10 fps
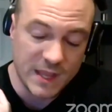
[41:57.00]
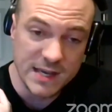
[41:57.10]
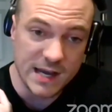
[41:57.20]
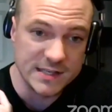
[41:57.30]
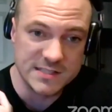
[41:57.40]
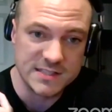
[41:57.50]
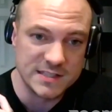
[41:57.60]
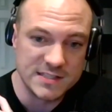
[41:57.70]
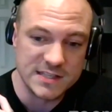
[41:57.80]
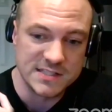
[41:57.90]
yeah,
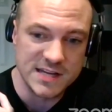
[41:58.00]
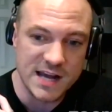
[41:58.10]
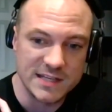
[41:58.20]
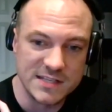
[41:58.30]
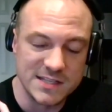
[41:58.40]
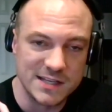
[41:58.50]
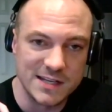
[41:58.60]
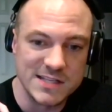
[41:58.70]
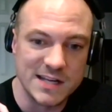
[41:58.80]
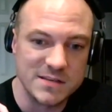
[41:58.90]
it's not easy, and
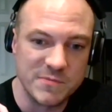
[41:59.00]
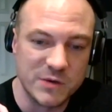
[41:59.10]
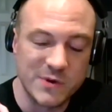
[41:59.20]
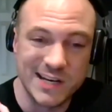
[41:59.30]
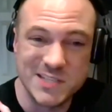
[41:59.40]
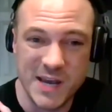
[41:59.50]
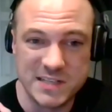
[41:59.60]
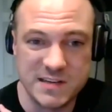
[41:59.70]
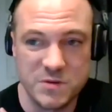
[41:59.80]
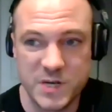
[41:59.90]
it's not something we can
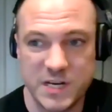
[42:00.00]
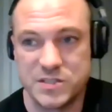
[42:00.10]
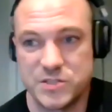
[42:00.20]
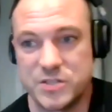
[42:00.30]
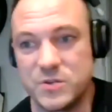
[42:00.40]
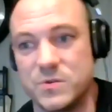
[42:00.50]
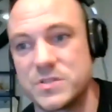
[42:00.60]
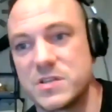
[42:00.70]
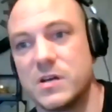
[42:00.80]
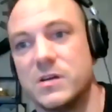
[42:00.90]
expect everybody to do.
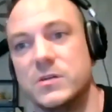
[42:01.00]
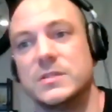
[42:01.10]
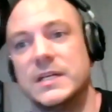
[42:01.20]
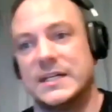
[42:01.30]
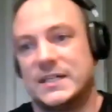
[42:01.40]
So